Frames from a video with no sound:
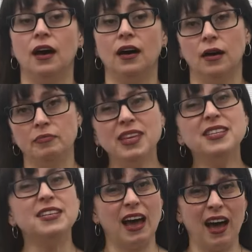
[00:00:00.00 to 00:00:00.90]
uh,
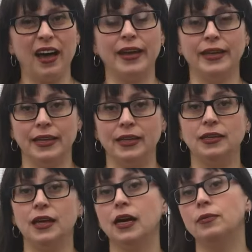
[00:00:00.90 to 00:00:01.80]
mid to high
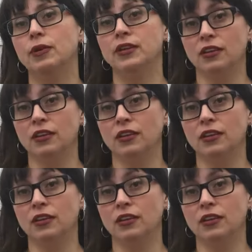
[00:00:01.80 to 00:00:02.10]
income